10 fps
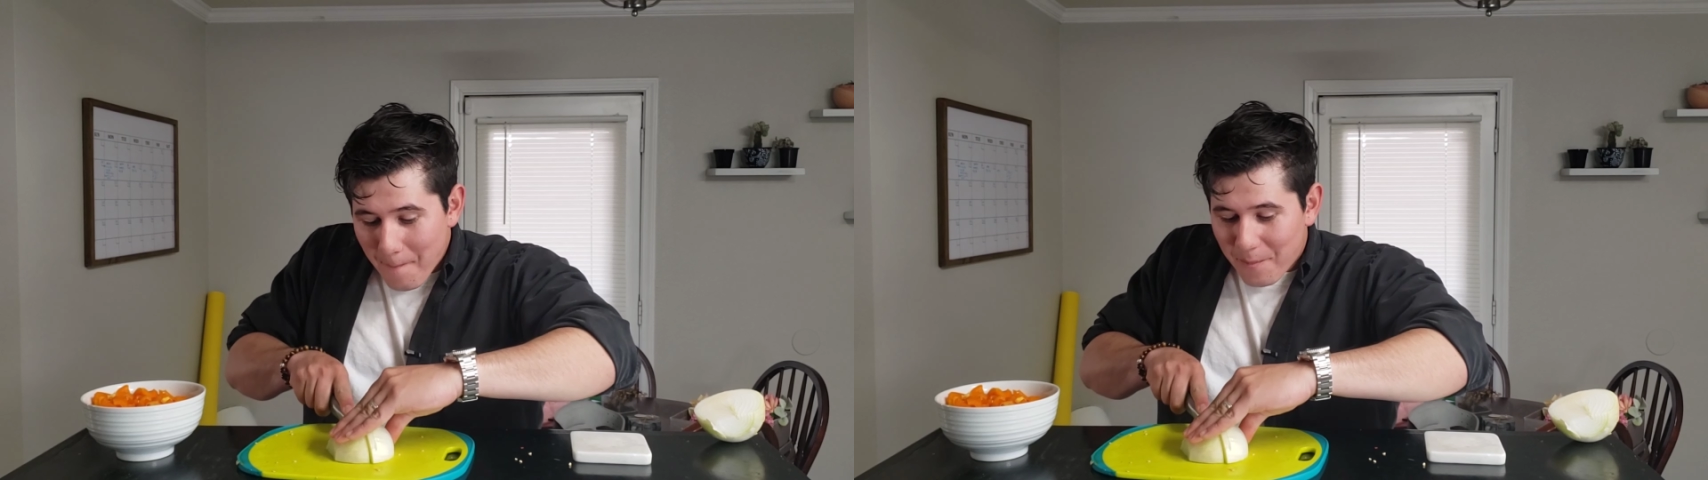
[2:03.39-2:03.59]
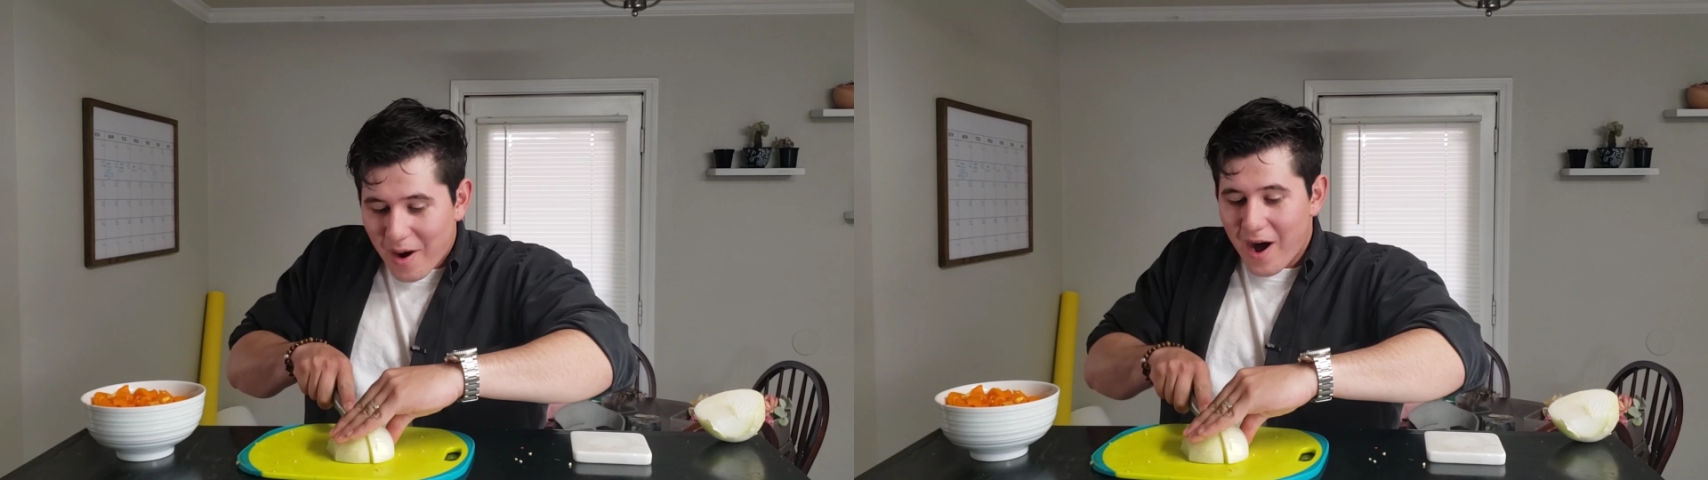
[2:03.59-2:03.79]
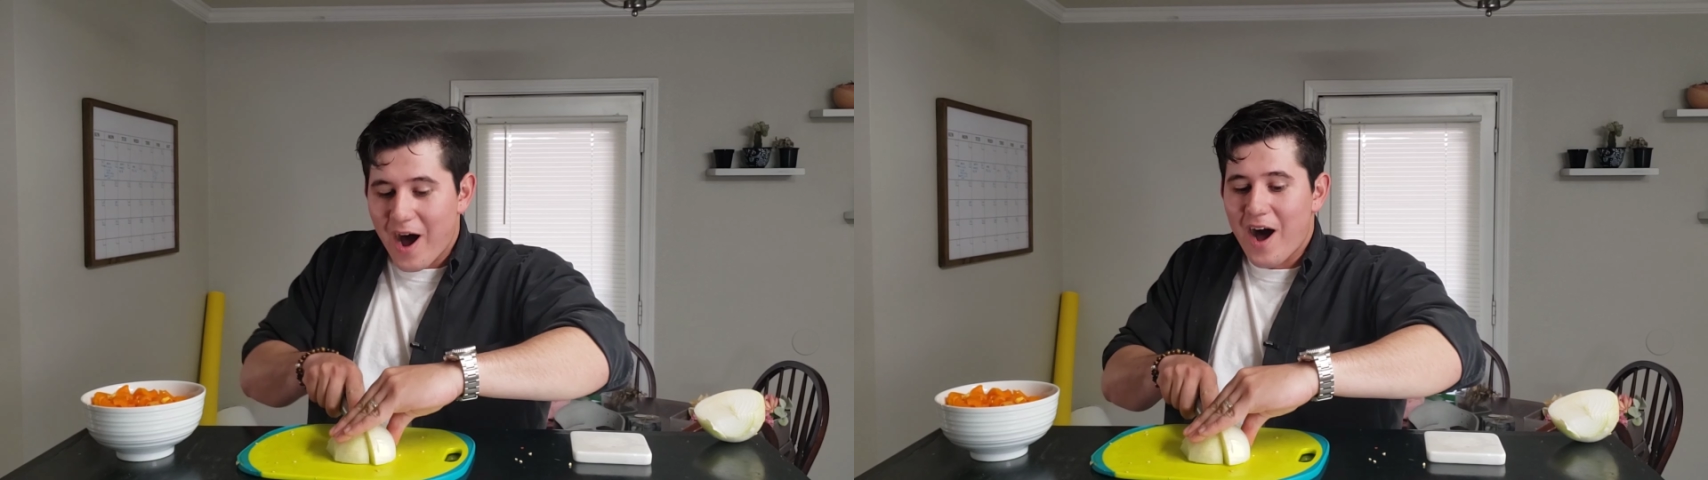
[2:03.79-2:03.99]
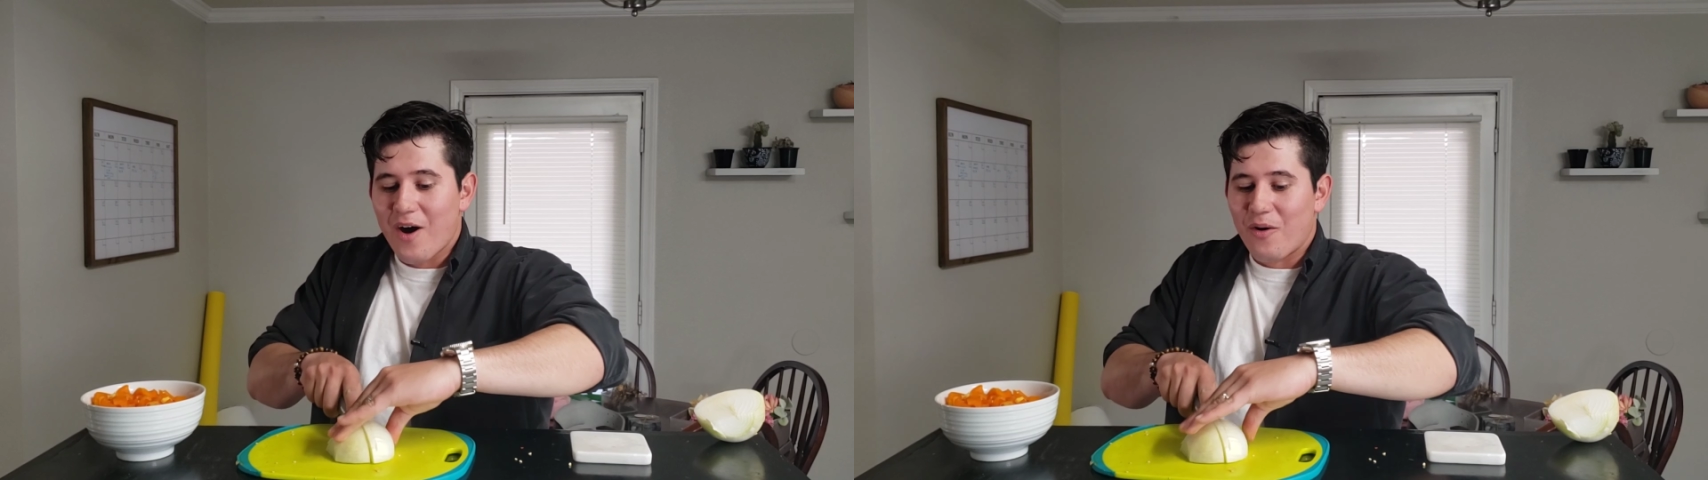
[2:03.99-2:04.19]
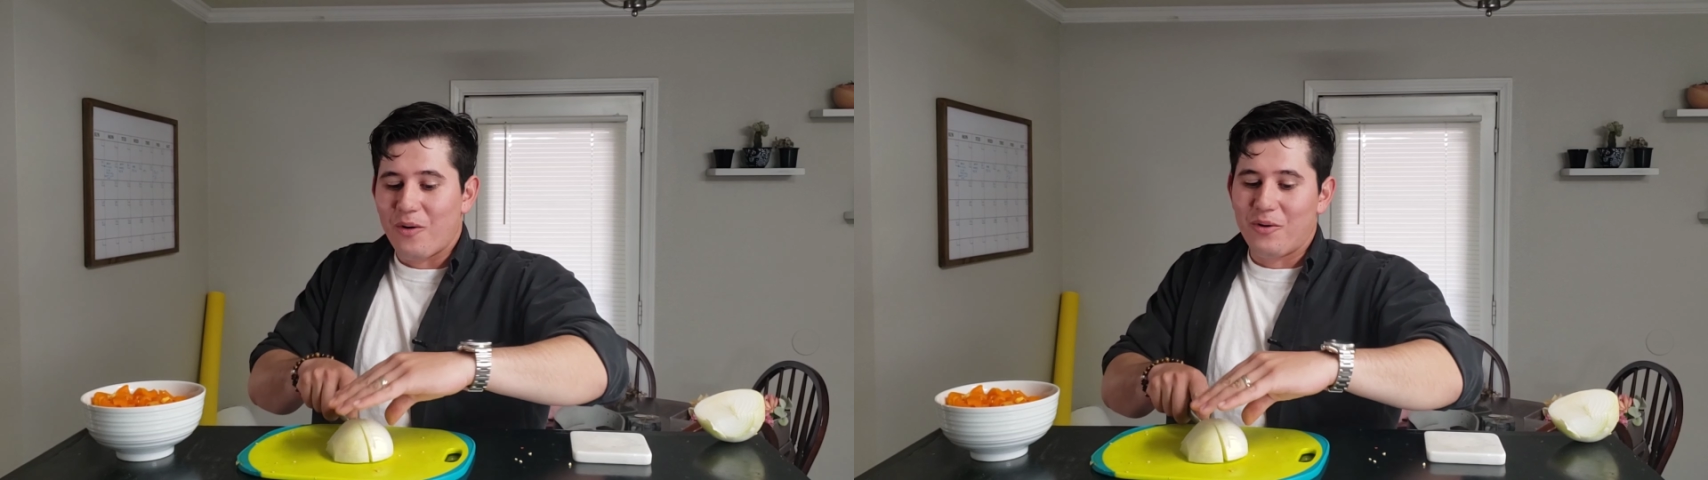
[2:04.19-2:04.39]

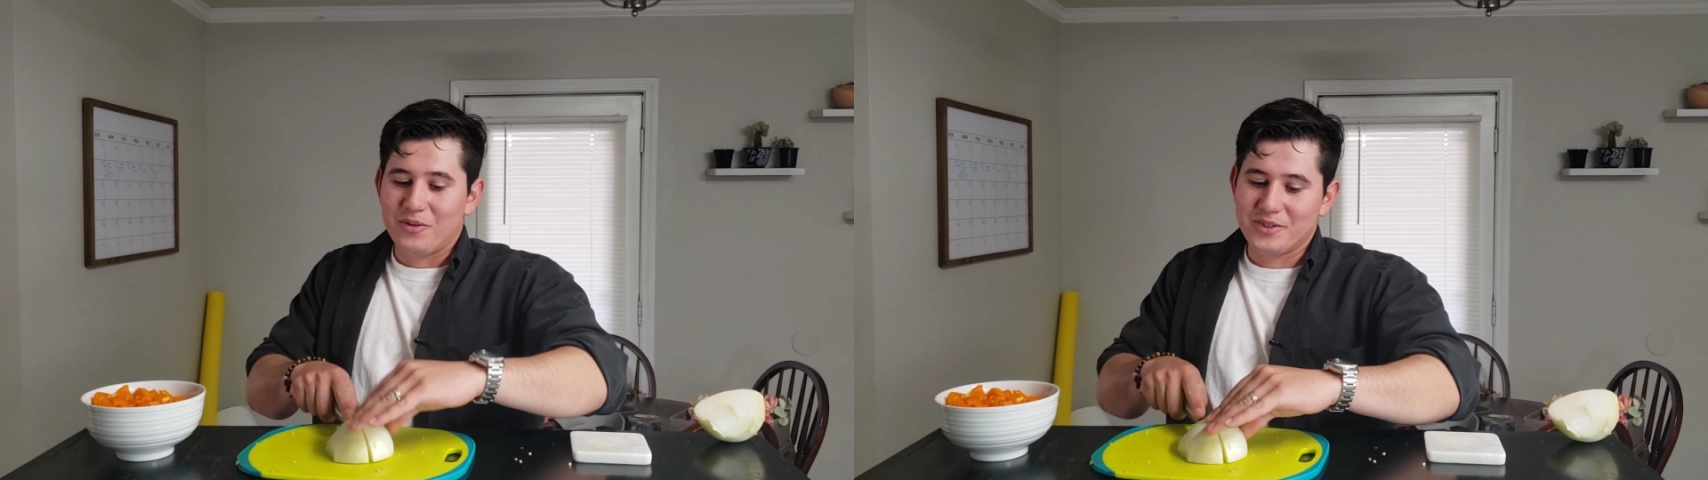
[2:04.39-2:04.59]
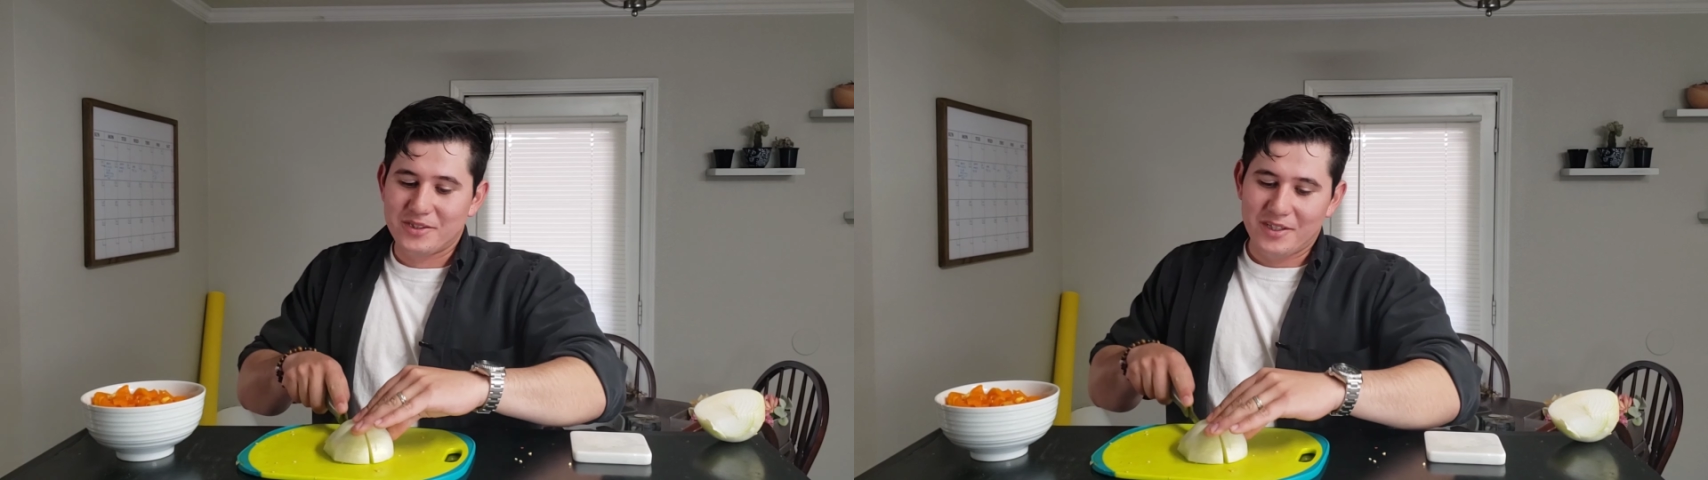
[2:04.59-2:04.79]
potholes.